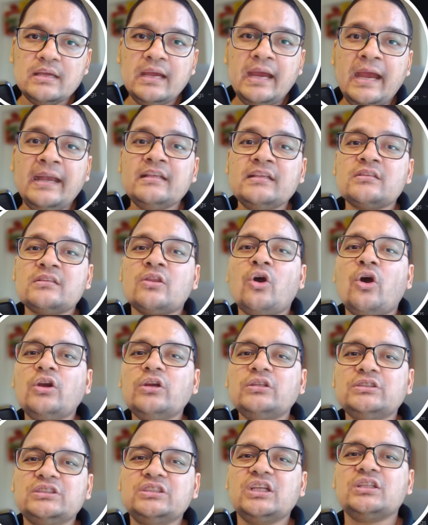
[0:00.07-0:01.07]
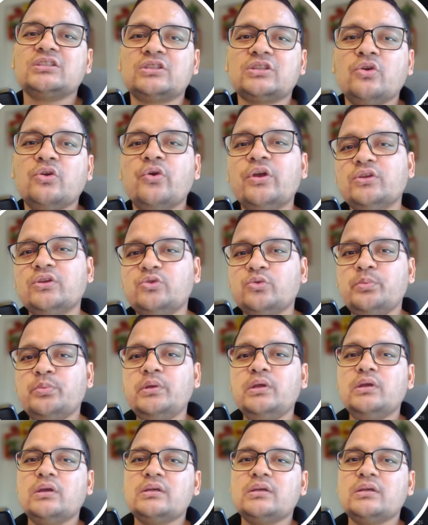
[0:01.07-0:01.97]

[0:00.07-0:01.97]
It is not just going to be